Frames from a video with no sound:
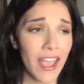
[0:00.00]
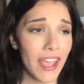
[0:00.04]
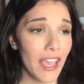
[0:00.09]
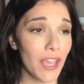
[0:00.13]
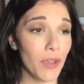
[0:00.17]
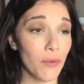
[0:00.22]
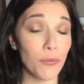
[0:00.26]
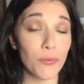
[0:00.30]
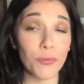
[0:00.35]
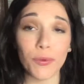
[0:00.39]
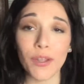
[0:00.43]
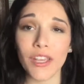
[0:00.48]

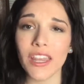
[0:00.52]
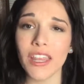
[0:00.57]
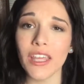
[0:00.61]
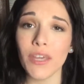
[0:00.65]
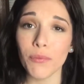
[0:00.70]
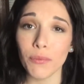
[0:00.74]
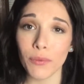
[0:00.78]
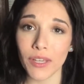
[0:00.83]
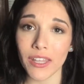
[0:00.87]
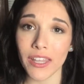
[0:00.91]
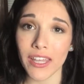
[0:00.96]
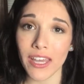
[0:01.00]
It
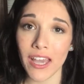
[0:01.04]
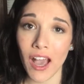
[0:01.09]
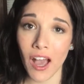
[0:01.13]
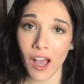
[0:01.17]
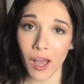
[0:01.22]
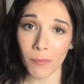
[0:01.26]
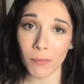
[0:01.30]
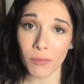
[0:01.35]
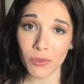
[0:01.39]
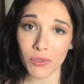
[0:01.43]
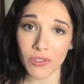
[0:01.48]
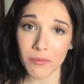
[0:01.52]
really
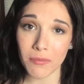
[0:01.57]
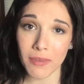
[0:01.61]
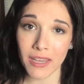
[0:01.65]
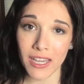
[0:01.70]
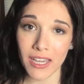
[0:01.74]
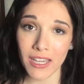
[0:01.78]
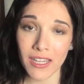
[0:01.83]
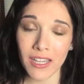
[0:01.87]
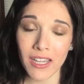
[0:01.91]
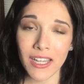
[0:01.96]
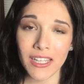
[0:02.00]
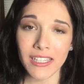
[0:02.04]
humbles
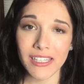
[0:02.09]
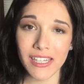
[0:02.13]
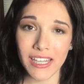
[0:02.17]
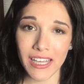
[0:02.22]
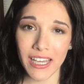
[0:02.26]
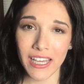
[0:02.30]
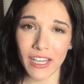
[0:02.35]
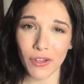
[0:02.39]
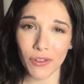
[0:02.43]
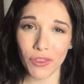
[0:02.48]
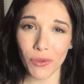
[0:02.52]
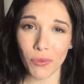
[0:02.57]
me to
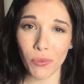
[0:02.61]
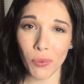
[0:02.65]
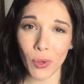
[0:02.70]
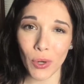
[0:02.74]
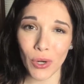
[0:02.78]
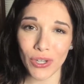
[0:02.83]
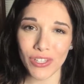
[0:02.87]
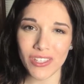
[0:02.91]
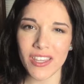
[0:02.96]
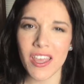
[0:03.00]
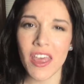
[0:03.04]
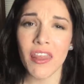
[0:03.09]
hear the
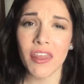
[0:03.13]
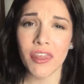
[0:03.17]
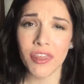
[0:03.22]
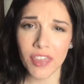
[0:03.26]
words,